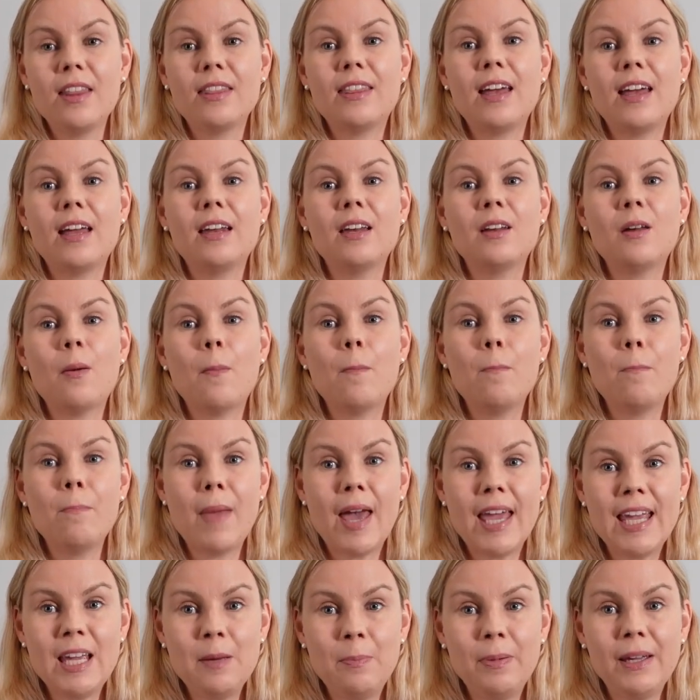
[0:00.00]
then
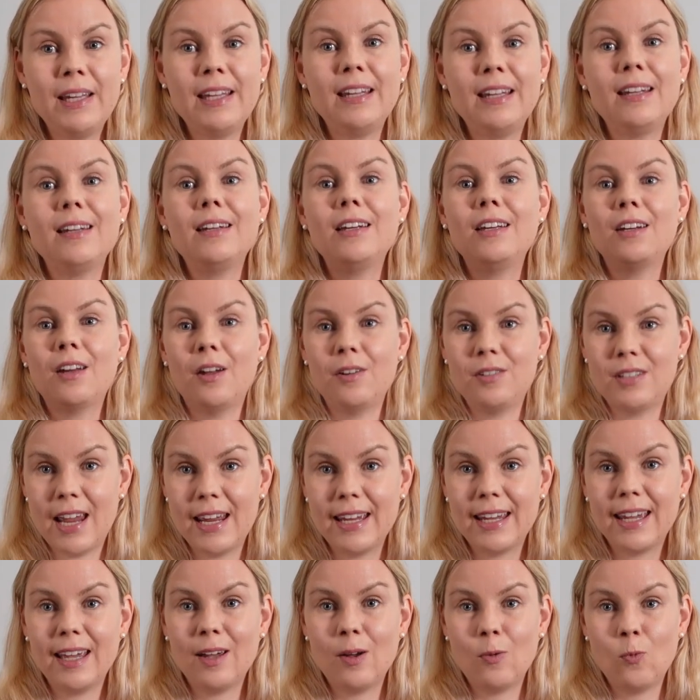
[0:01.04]
maybe,
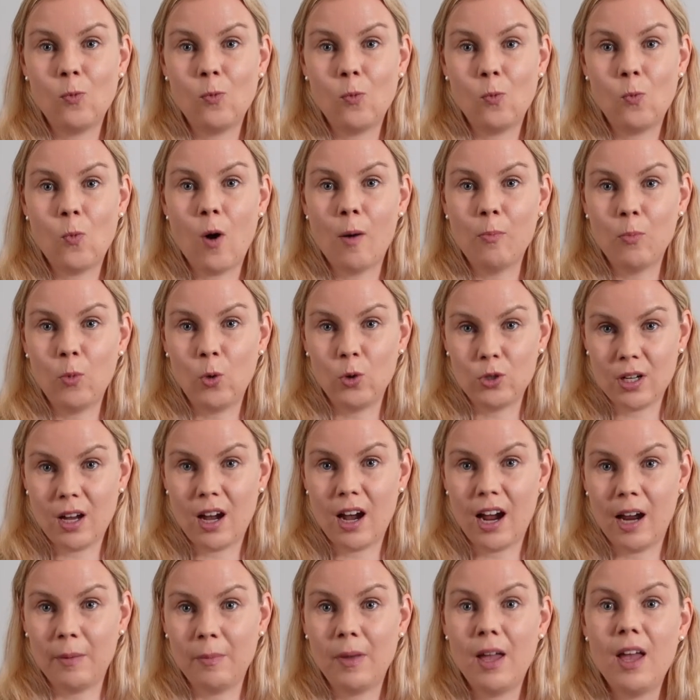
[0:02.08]
take it one more
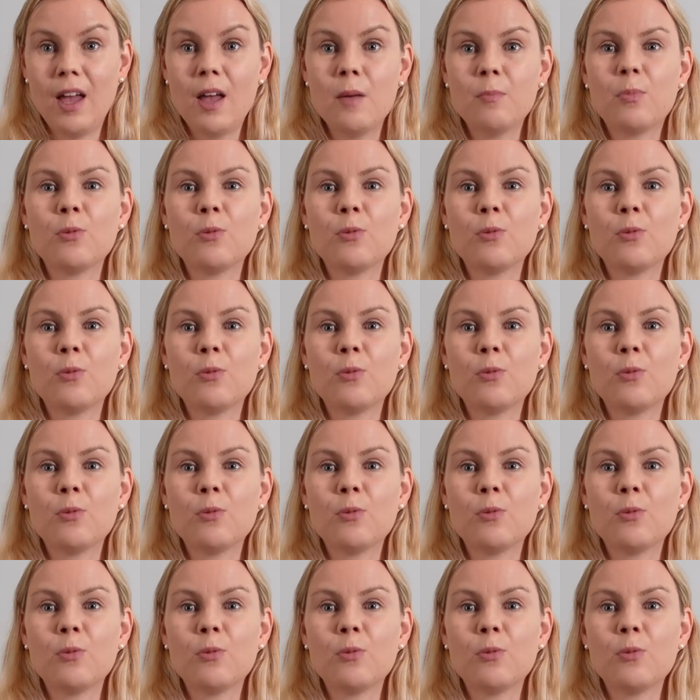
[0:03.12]
time.